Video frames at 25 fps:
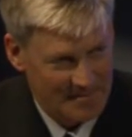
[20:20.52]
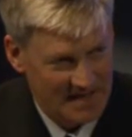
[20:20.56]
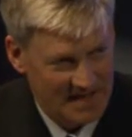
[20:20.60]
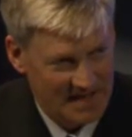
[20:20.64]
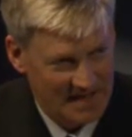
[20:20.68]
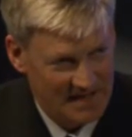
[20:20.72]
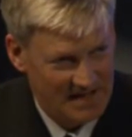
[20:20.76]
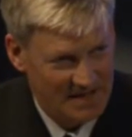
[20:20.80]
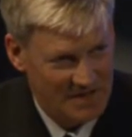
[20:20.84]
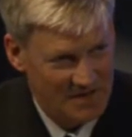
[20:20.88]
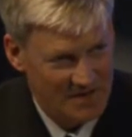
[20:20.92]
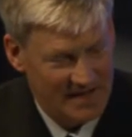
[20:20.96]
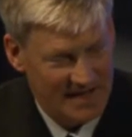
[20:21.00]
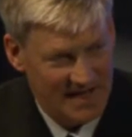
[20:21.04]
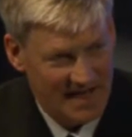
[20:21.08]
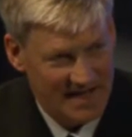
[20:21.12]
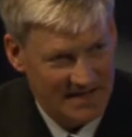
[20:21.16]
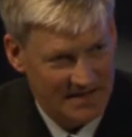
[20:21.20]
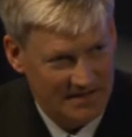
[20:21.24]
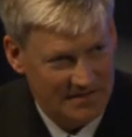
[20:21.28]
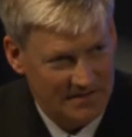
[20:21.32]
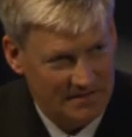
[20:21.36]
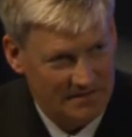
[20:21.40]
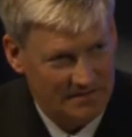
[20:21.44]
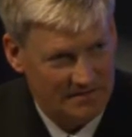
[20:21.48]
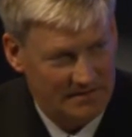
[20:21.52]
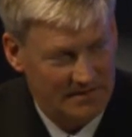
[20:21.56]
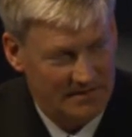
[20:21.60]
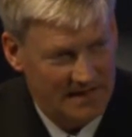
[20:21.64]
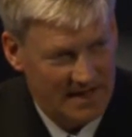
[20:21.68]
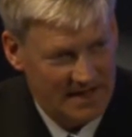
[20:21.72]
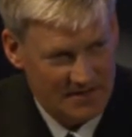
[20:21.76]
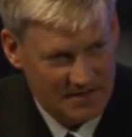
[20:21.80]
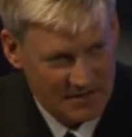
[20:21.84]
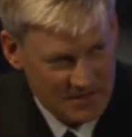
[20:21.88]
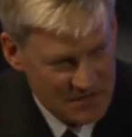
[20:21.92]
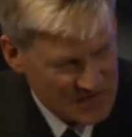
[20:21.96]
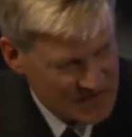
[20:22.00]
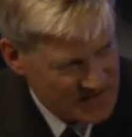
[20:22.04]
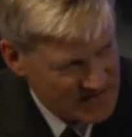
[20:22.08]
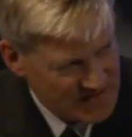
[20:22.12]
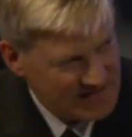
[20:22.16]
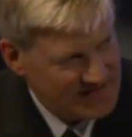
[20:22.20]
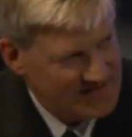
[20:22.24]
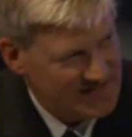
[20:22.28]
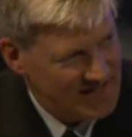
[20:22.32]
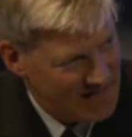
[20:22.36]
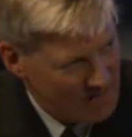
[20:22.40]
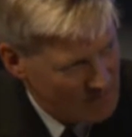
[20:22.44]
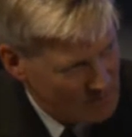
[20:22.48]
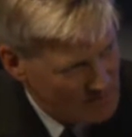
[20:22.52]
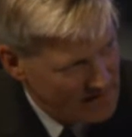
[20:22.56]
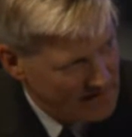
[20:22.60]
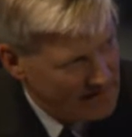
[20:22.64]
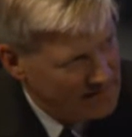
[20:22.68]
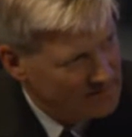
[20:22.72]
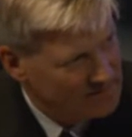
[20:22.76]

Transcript: Yeah, I don't see it that way.